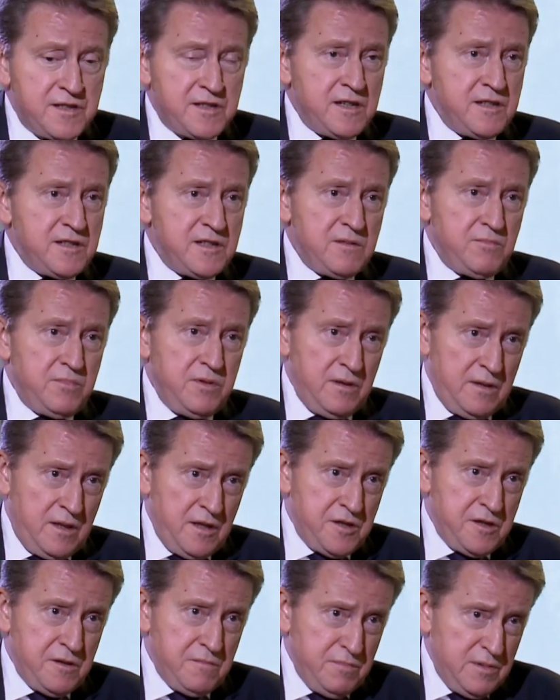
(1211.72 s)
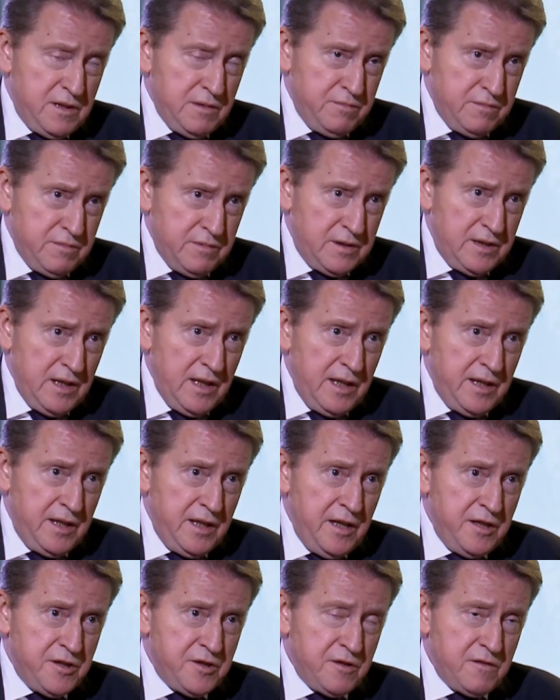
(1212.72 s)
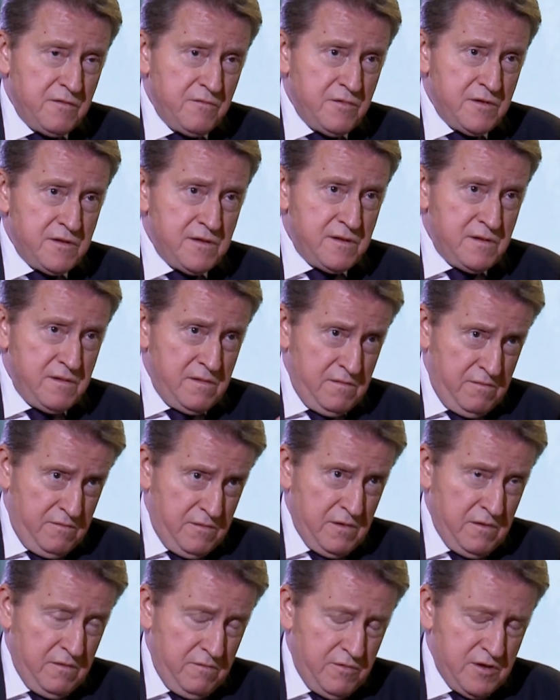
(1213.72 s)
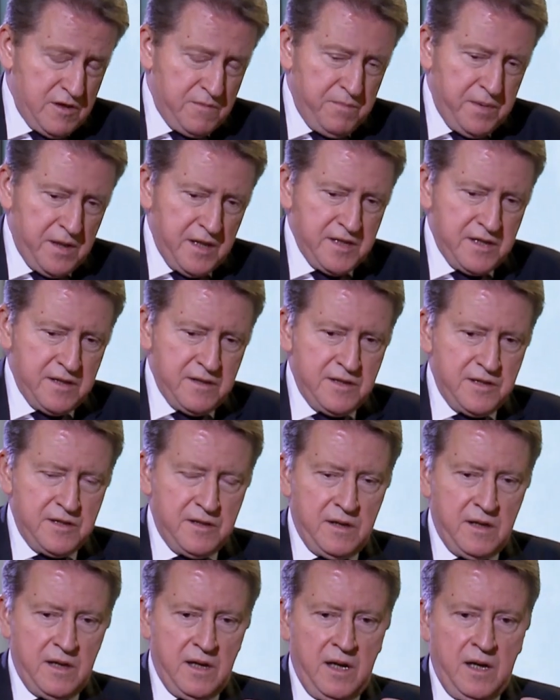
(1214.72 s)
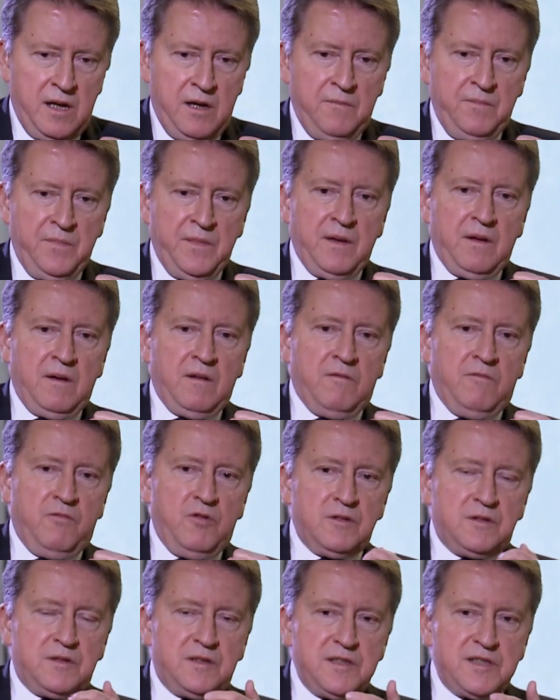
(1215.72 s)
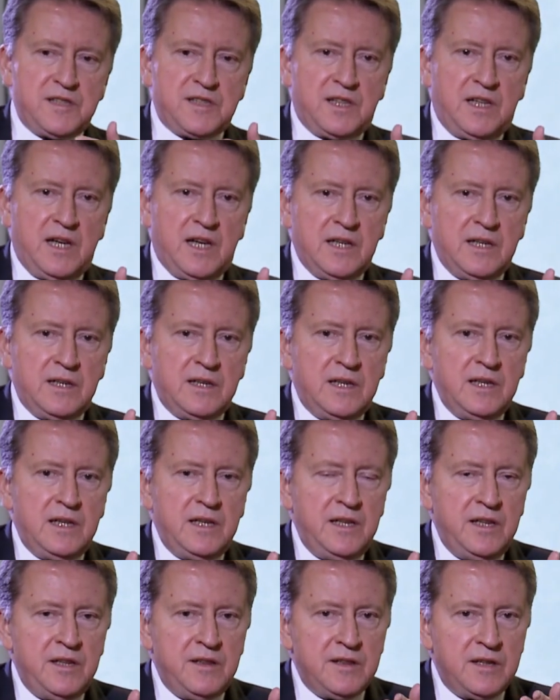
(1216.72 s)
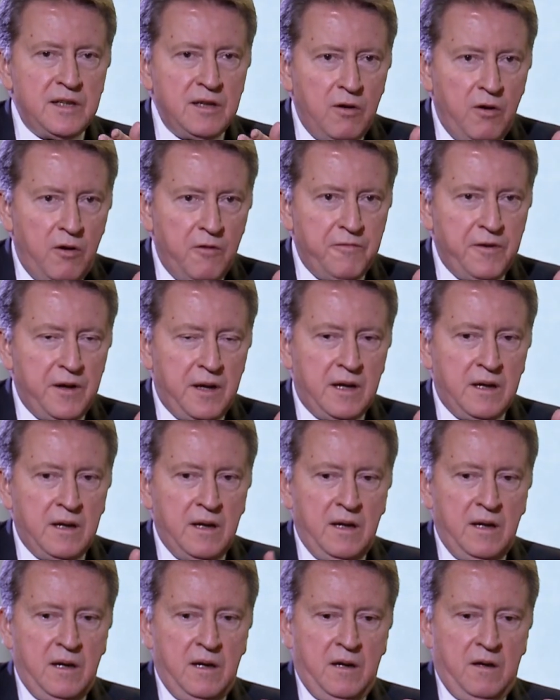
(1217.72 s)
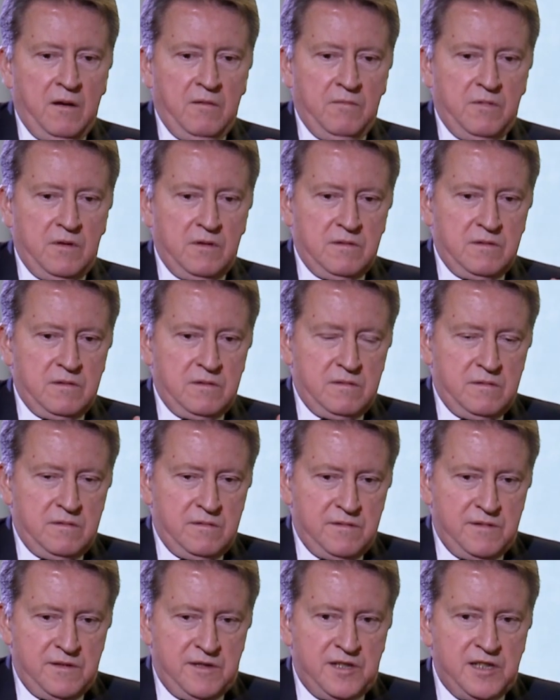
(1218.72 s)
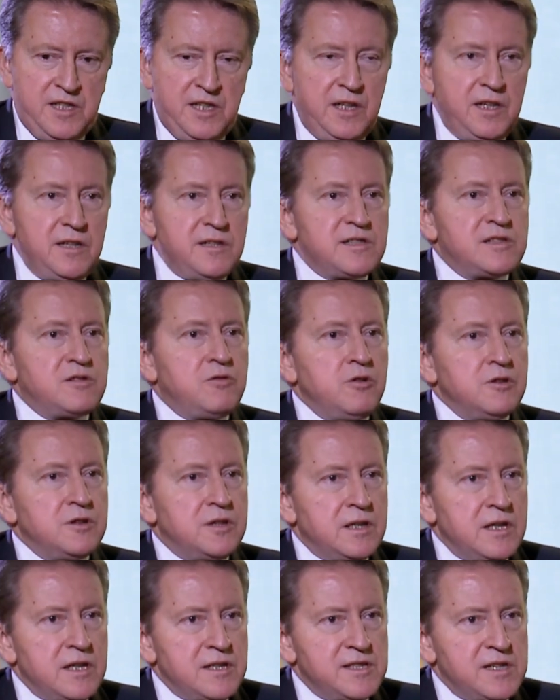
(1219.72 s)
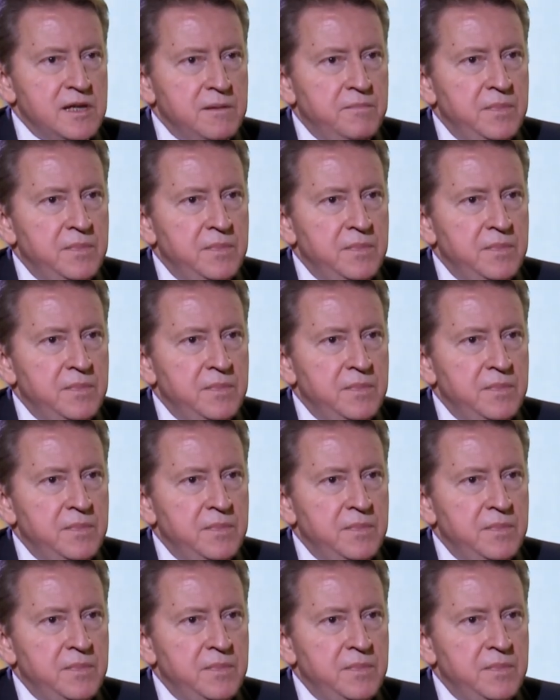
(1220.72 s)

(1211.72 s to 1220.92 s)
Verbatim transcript: sizable Russian delegation was was present. Sir. What is currently in the offing? Well, serious contracts are